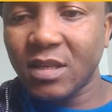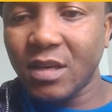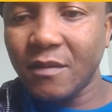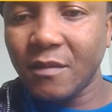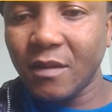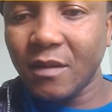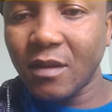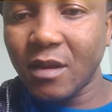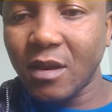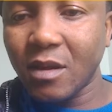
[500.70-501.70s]
t
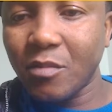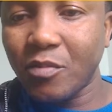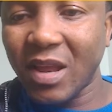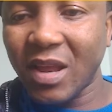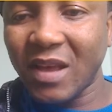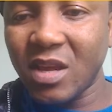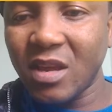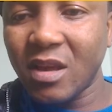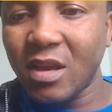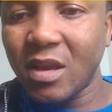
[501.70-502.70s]
plus
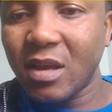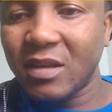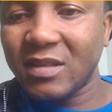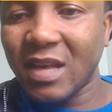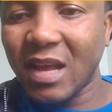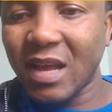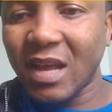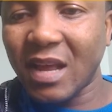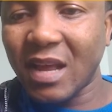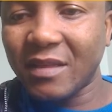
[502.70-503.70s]
b sine
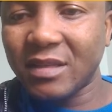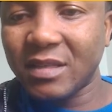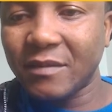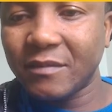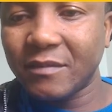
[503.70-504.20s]
3t.